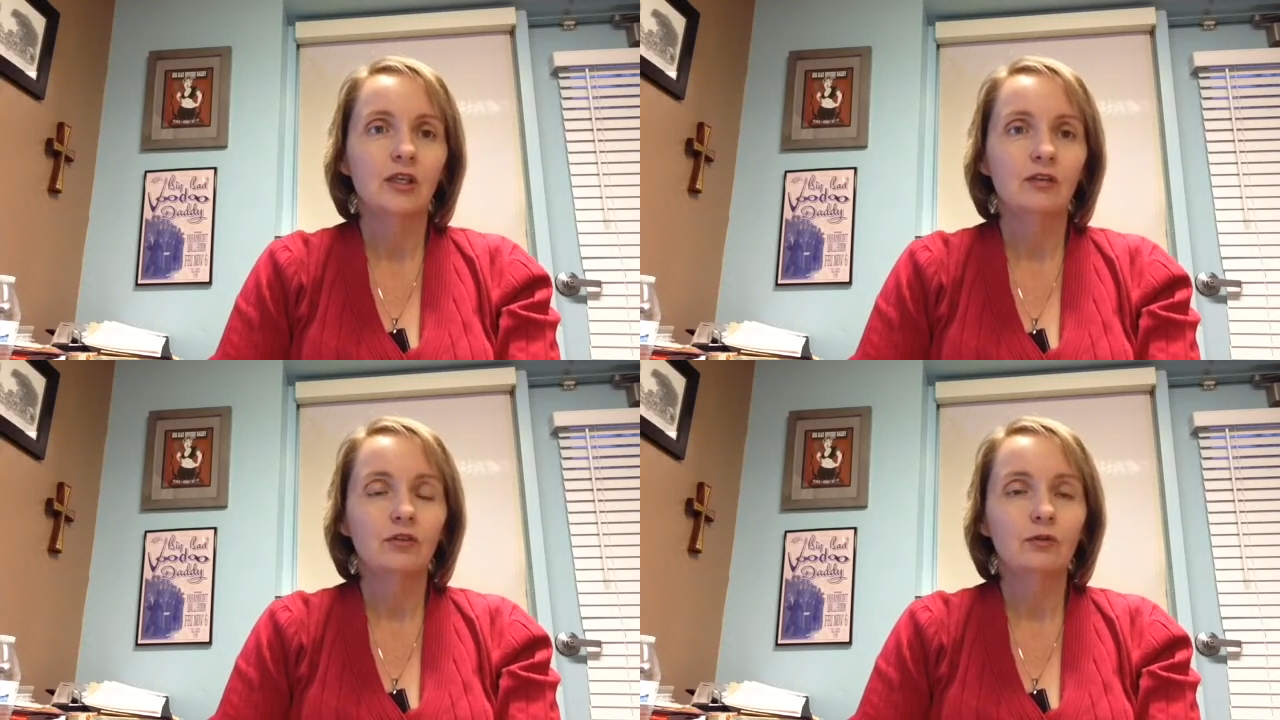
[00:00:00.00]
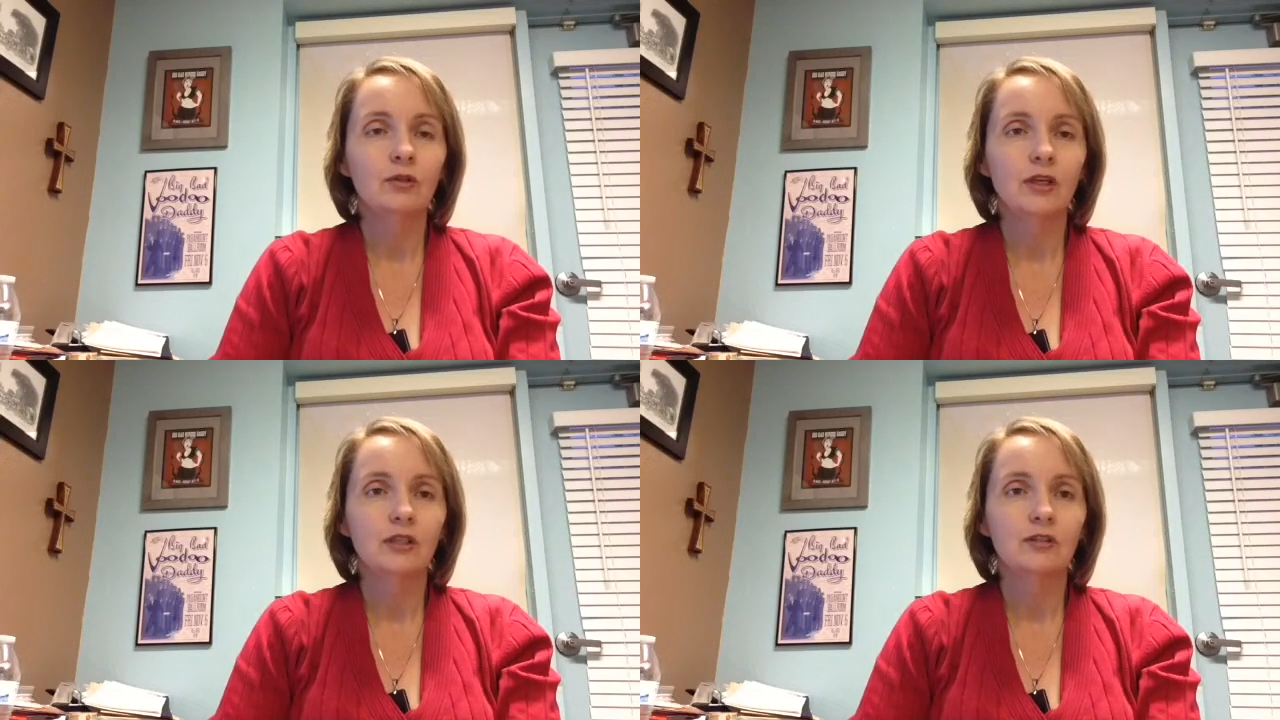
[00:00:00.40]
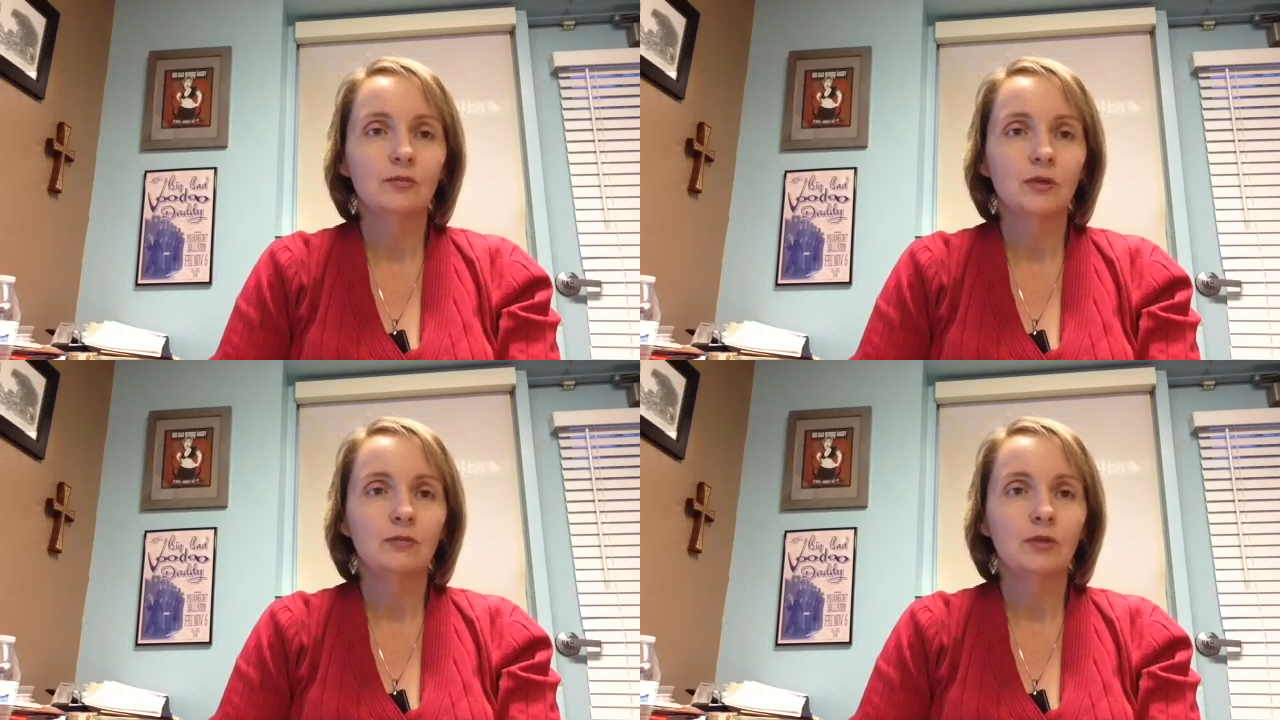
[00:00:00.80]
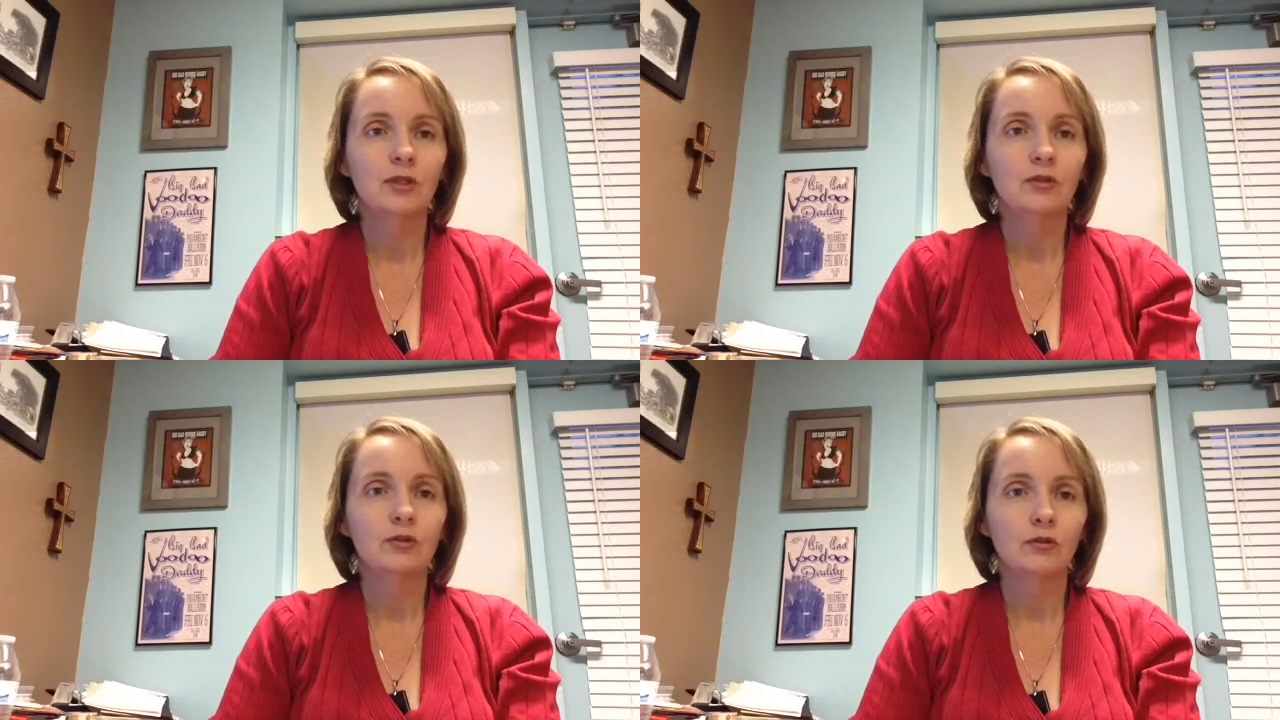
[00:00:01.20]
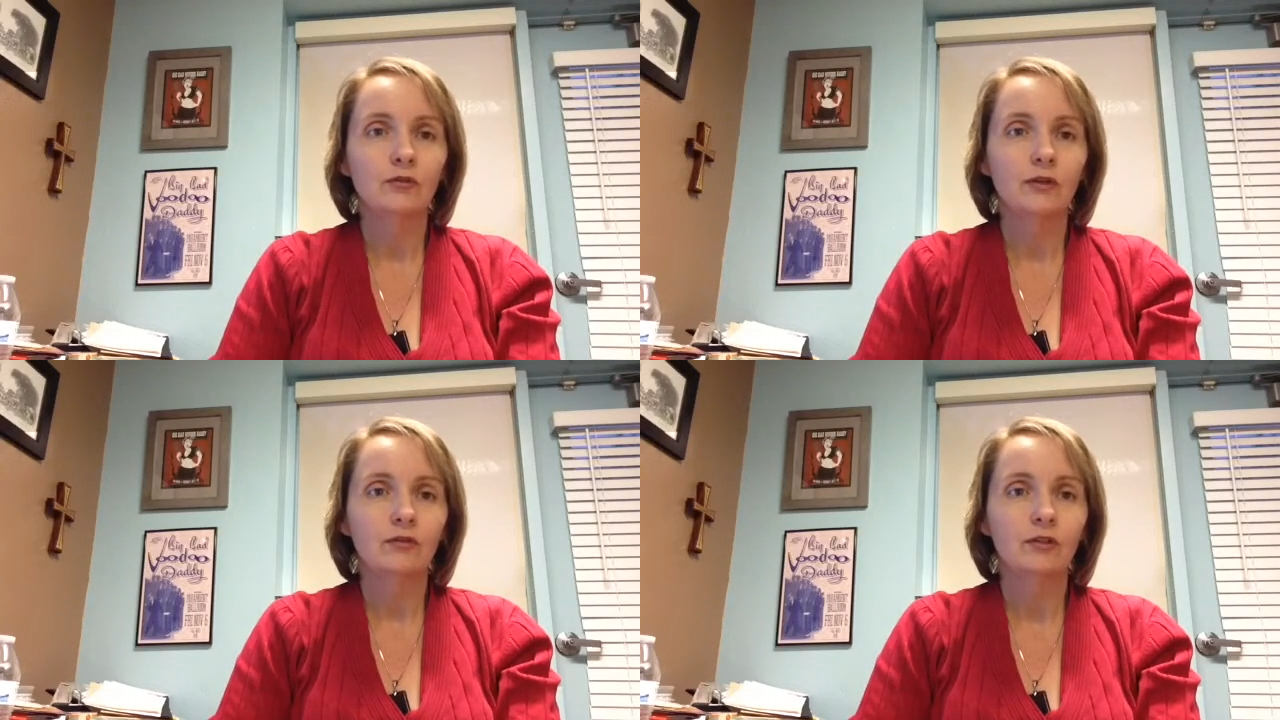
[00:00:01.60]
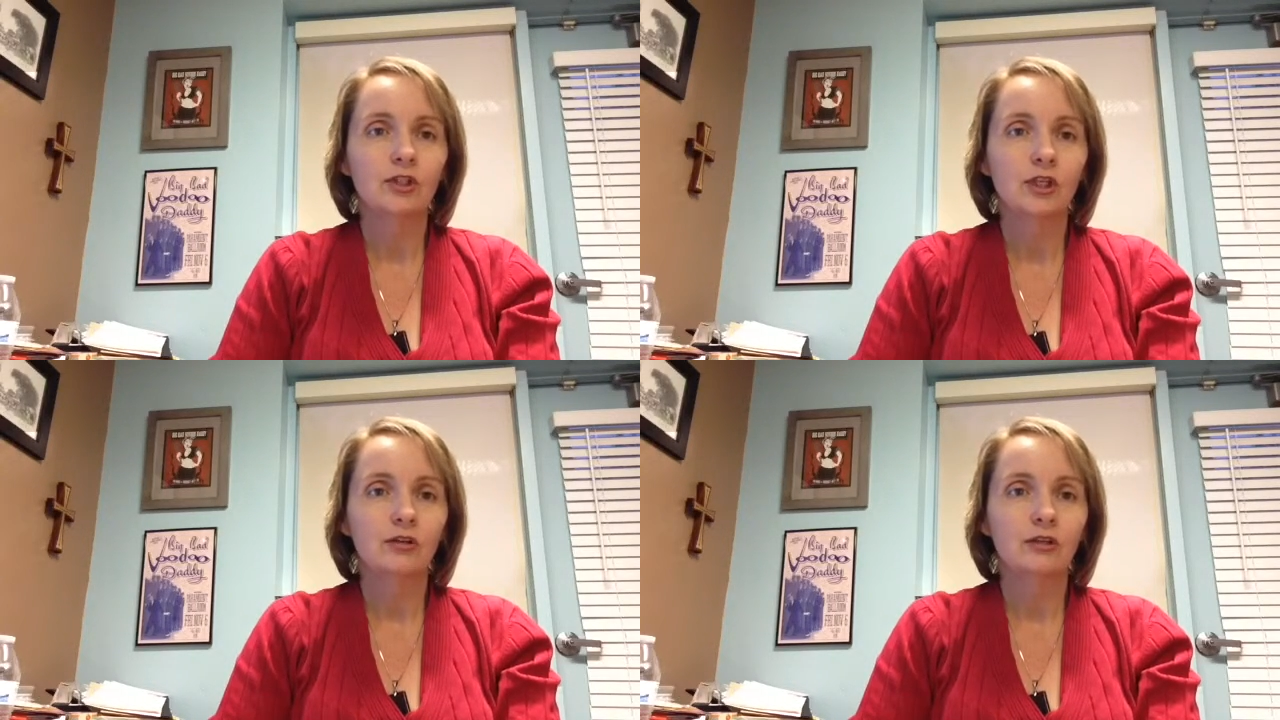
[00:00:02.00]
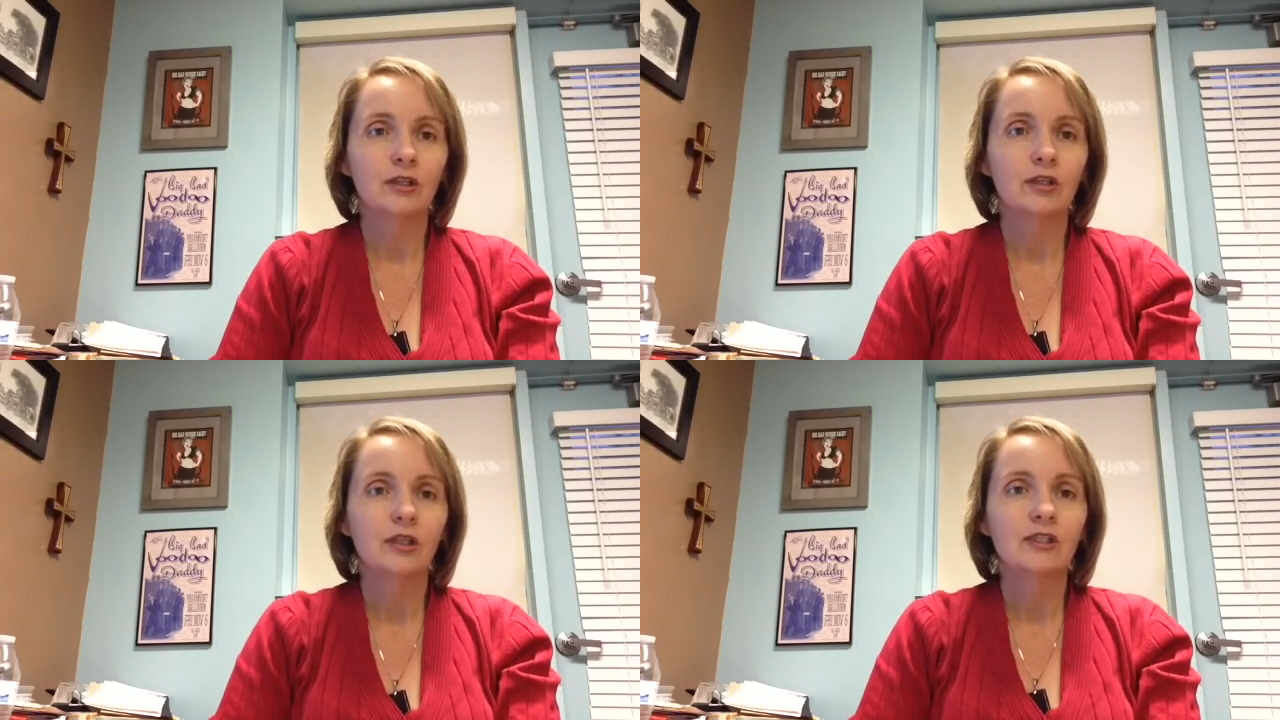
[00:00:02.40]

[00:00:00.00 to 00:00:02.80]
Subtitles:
If you would like to make PO your favorite charity,